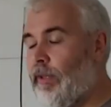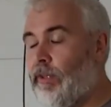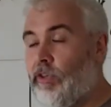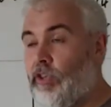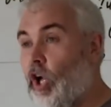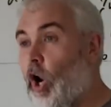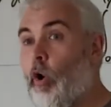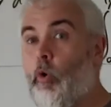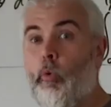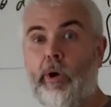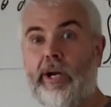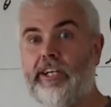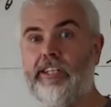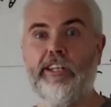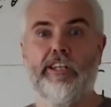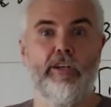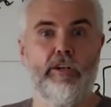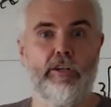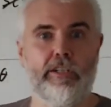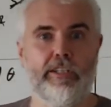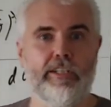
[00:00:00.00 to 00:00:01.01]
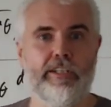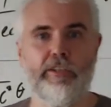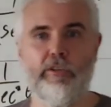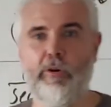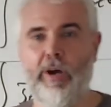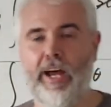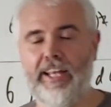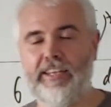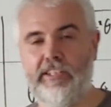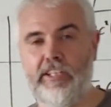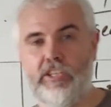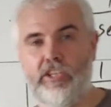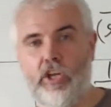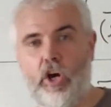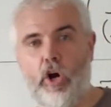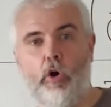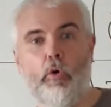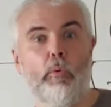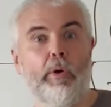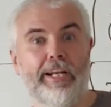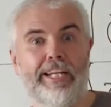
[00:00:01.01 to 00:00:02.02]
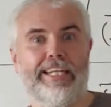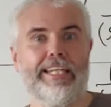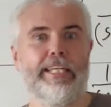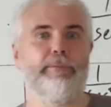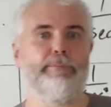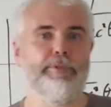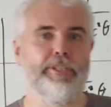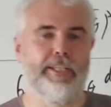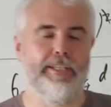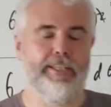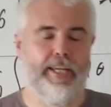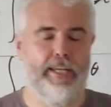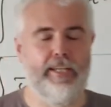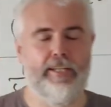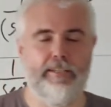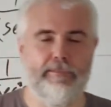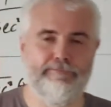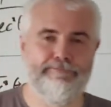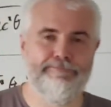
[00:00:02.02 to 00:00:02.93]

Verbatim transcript: know where to look. You had to know what leap to take.